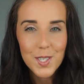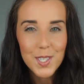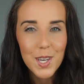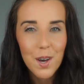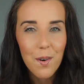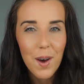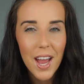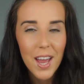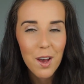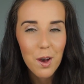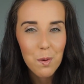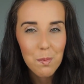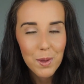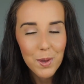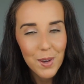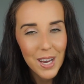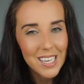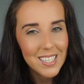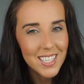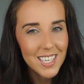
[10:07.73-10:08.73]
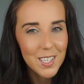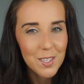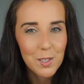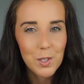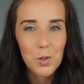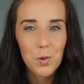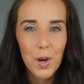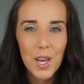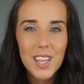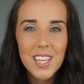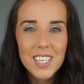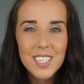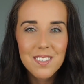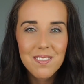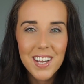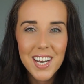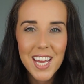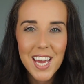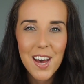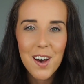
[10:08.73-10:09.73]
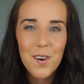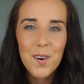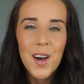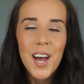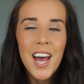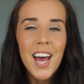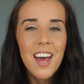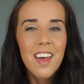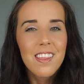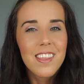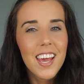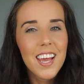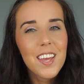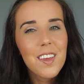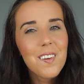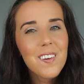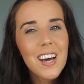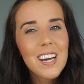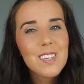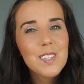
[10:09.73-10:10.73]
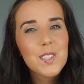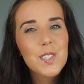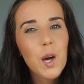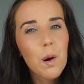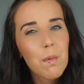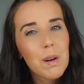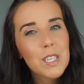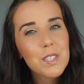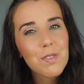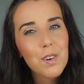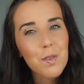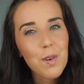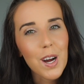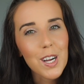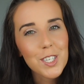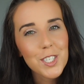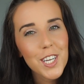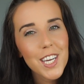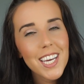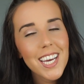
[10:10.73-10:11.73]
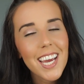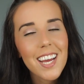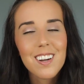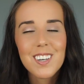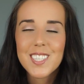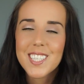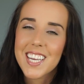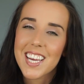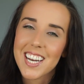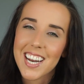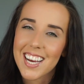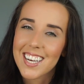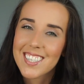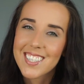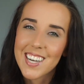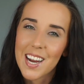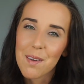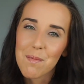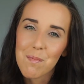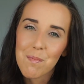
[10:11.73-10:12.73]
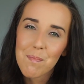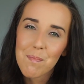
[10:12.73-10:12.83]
So I hope you guys enjoyed this video. Thank you guys so much for watching, and I'll see you next time.